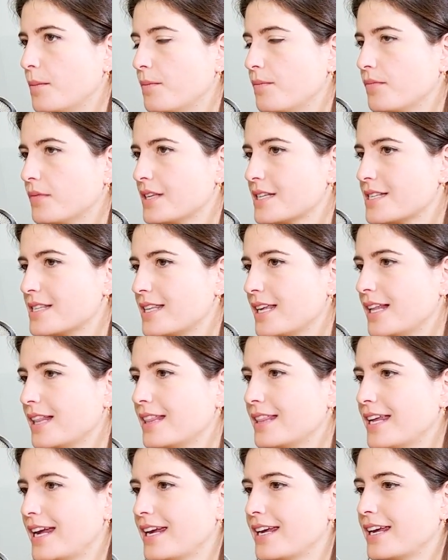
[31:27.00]
still
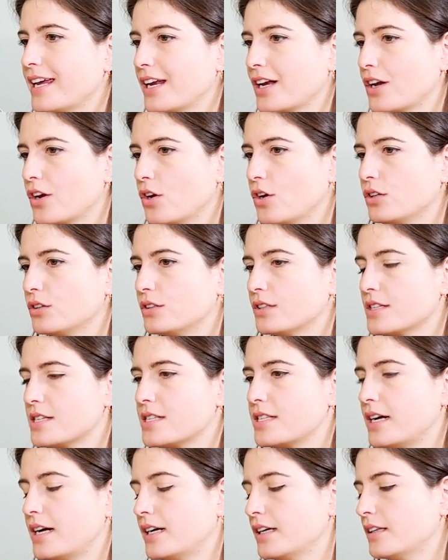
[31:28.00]
they cannot
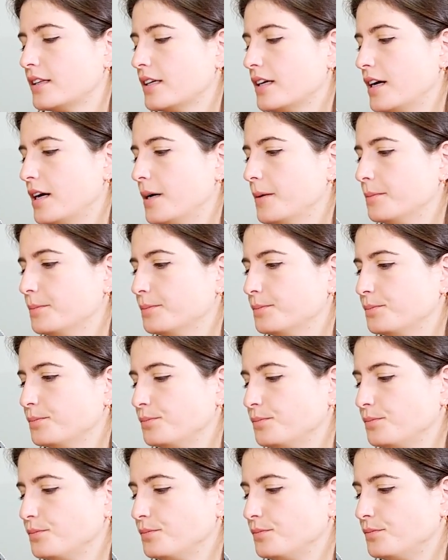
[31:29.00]
start
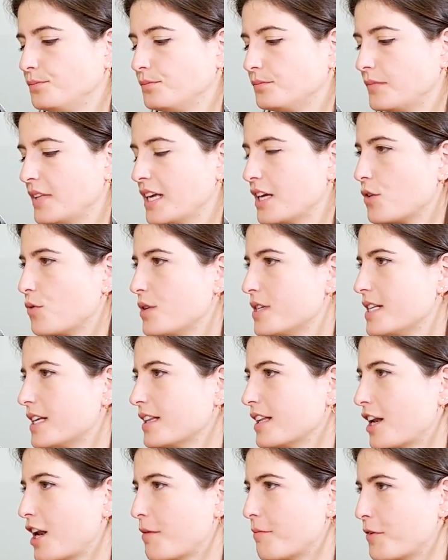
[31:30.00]
decreasing
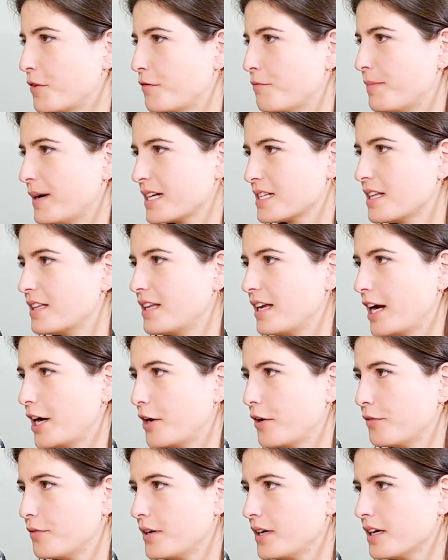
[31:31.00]
the number of packs that they are
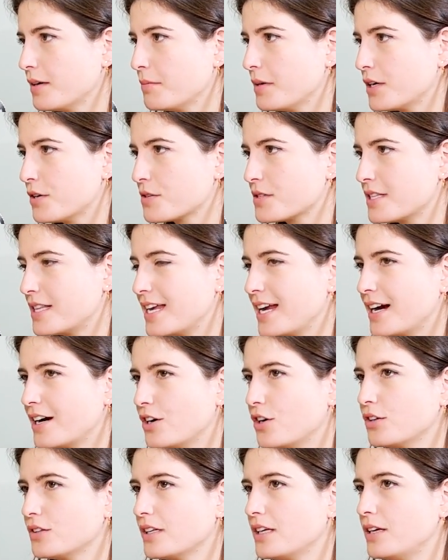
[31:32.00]
offering because they are
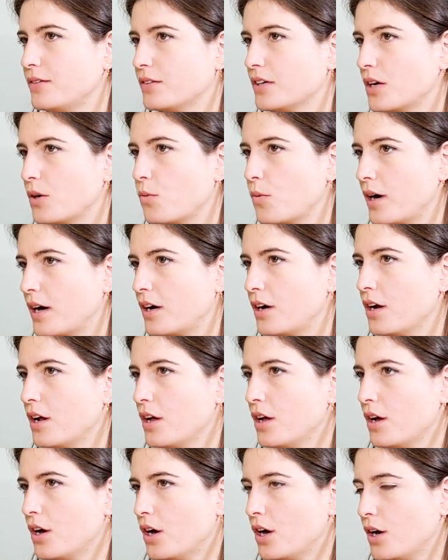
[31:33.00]
not even aware
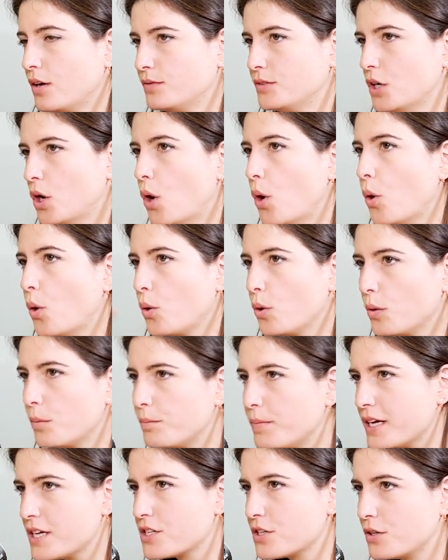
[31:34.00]
of the whole
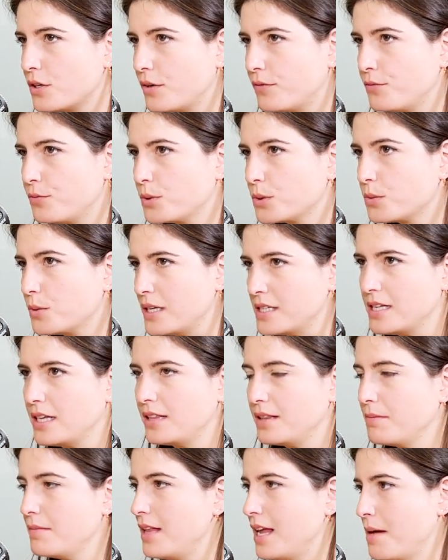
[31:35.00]
picture of food waste that
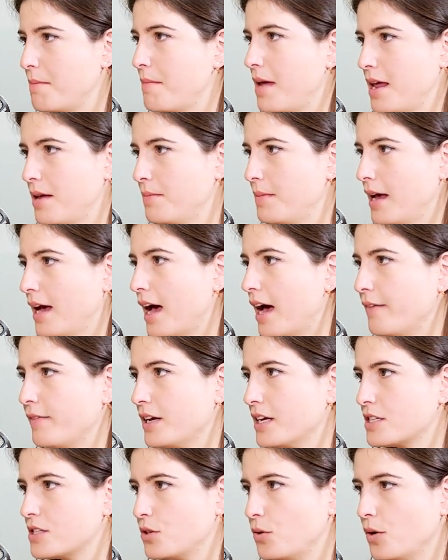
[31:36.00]
they may be
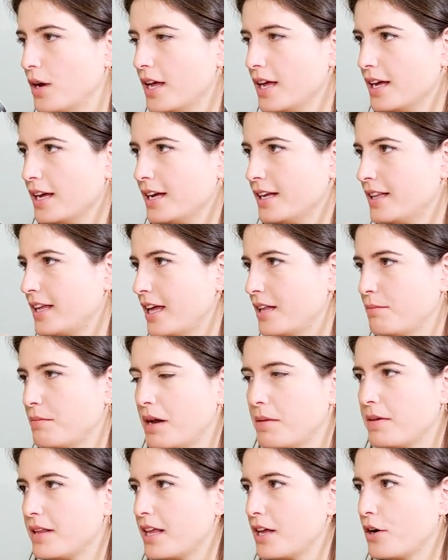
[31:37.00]
having. So in the end,
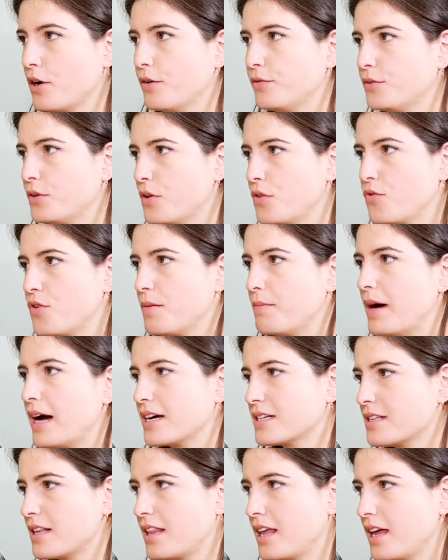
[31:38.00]
maybe they offer 3
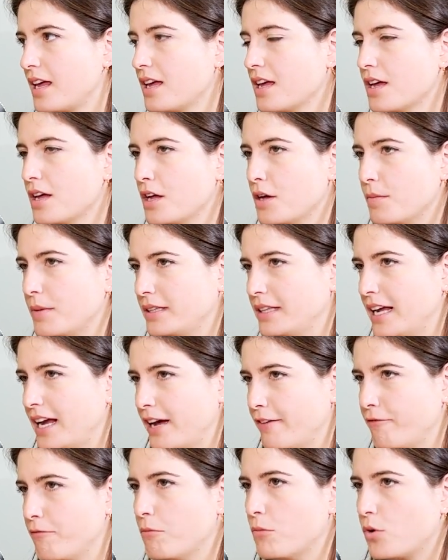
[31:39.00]
bags a day, but they
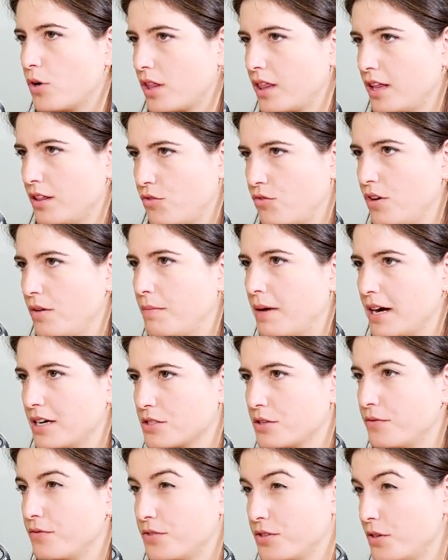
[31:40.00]
have more than 3 bags
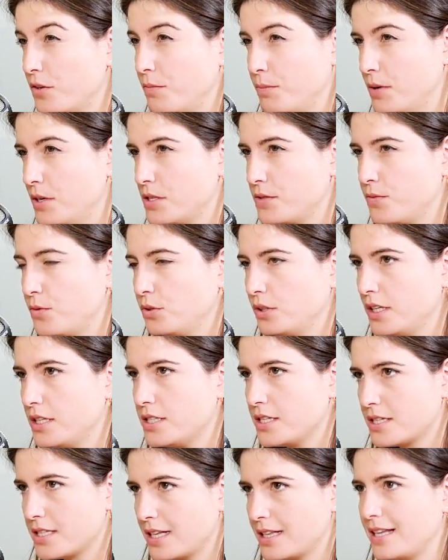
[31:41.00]
of surplus food. It's
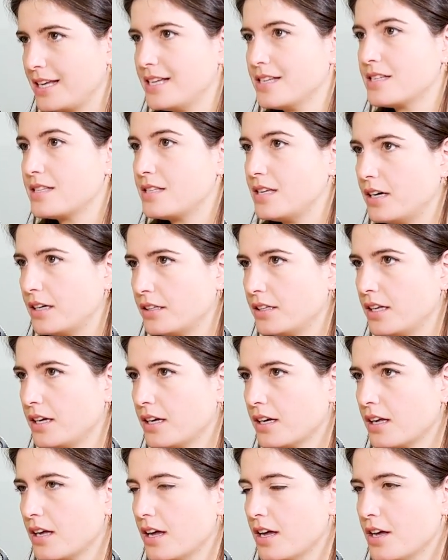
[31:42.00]
just that they're
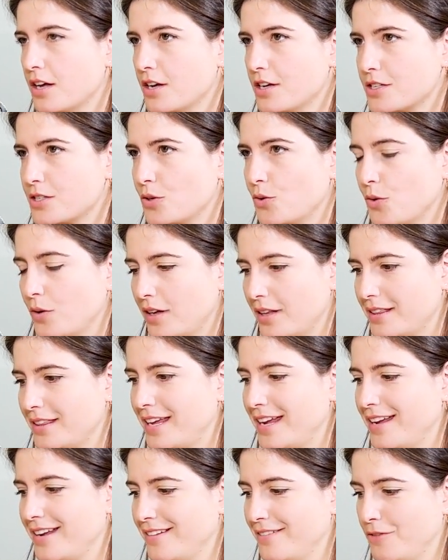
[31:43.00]
starting. So
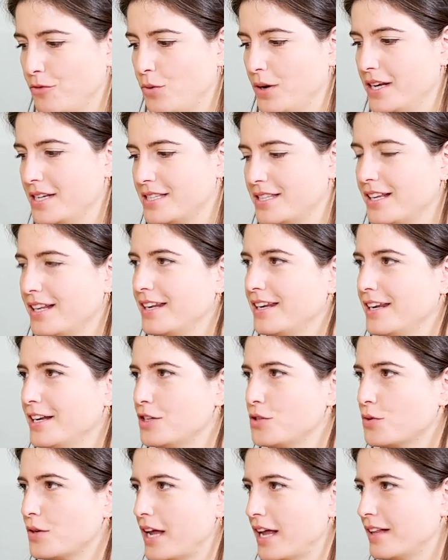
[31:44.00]
we still need
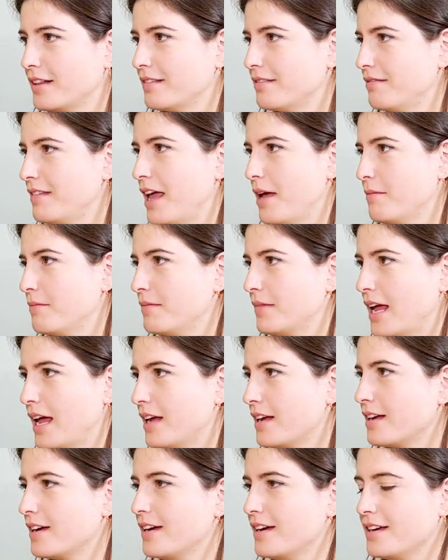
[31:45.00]
to get them
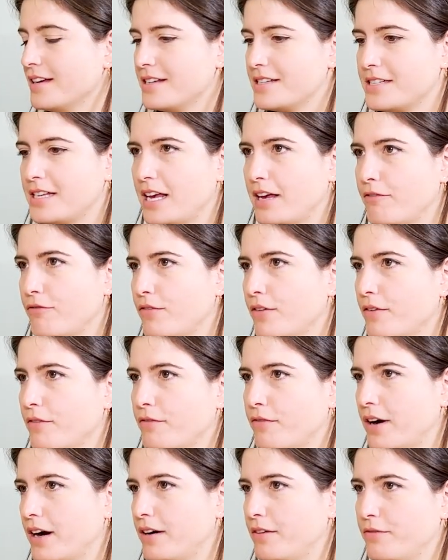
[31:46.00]
like save
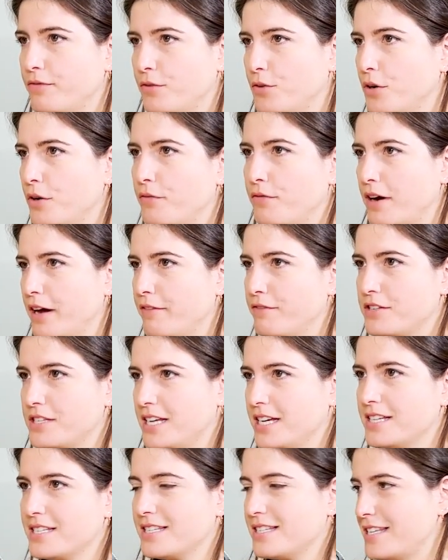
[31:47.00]
4, 5,
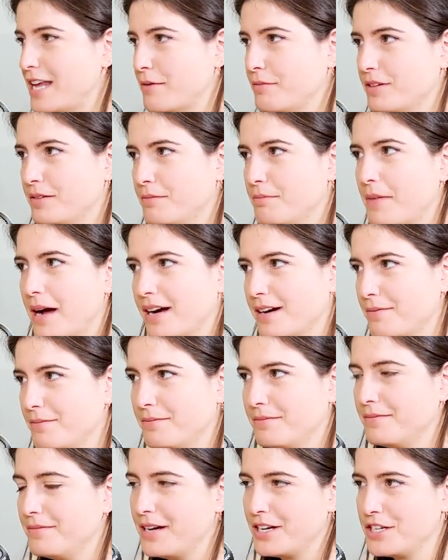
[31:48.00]
6, 7
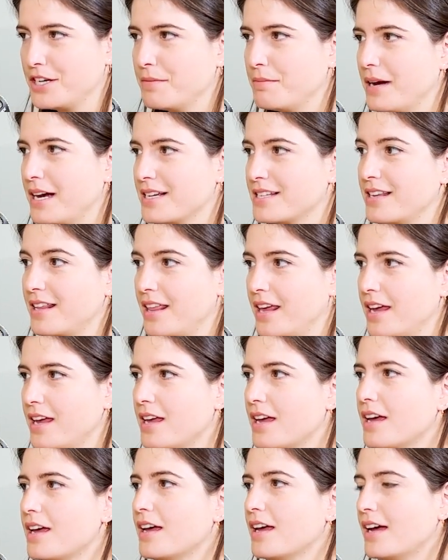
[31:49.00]
magic bags a
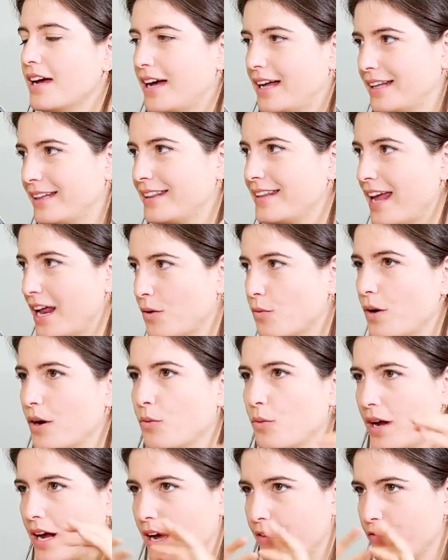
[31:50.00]
day. And then when
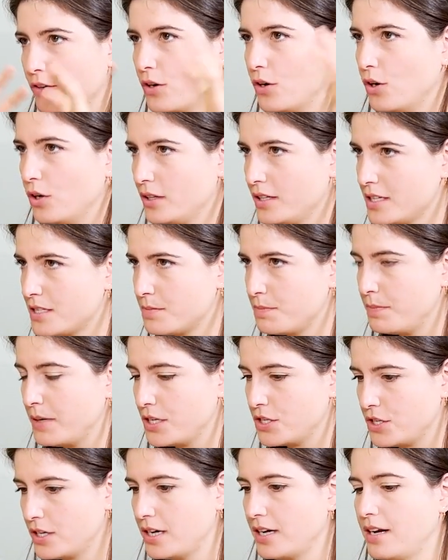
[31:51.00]
we have all this
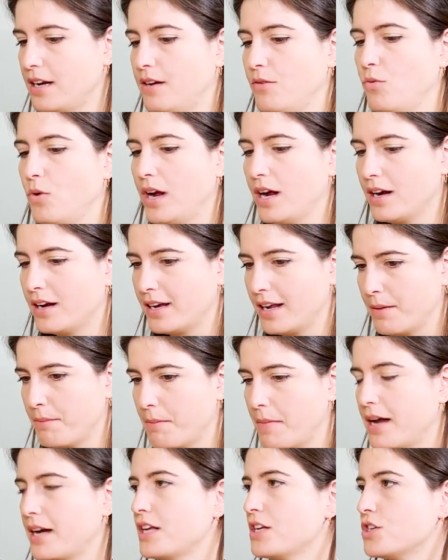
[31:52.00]
picture and we can
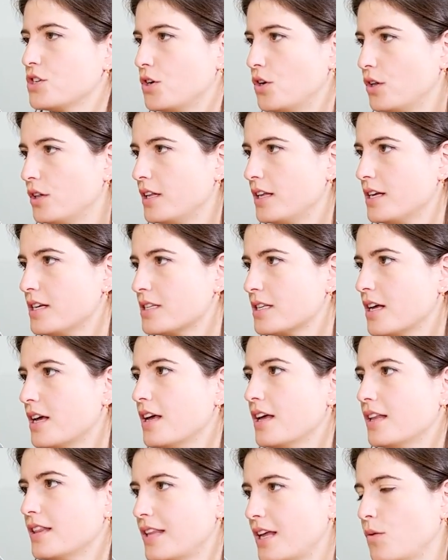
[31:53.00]
manage all this,
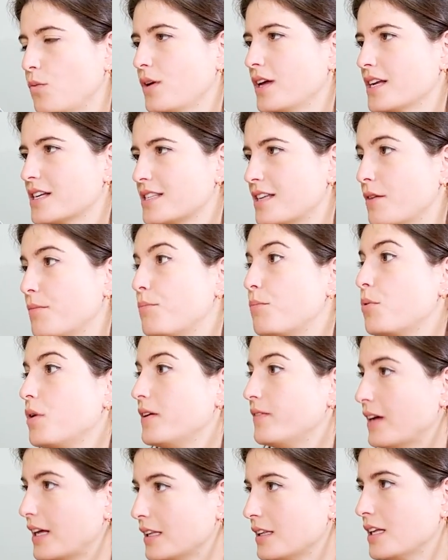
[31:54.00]
then we can start
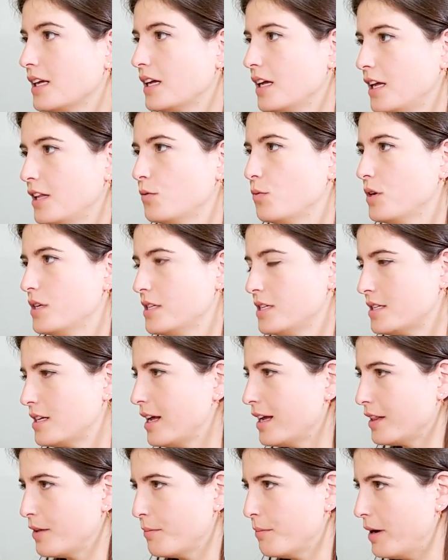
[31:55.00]
preventing it, which is
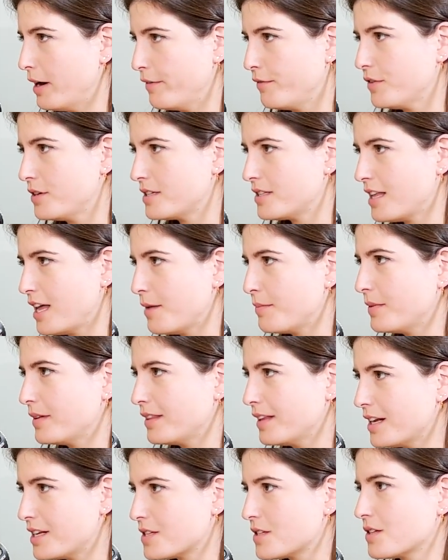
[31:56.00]
like the very first step.
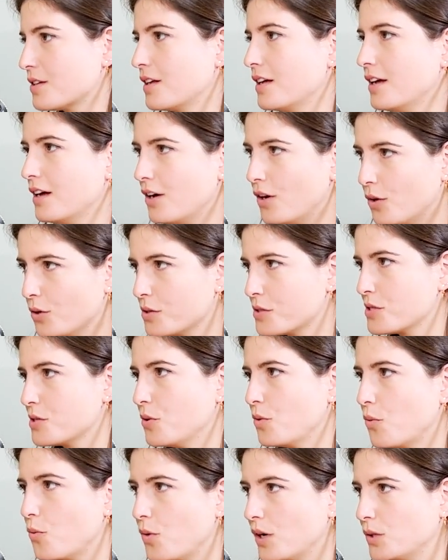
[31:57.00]
And that's
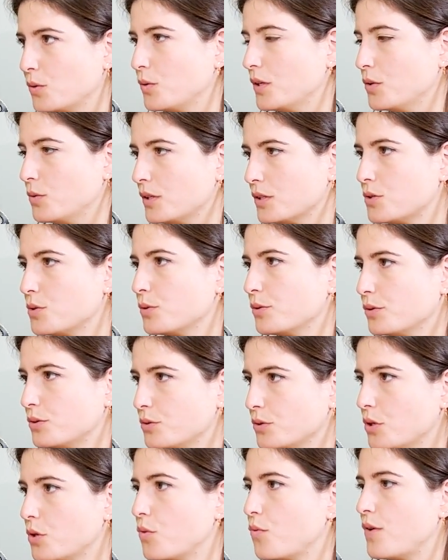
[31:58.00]
also what we do at Too Good
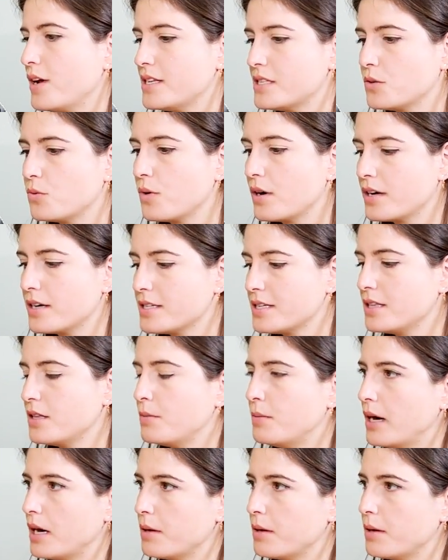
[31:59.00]
To Go, raise awareness in the very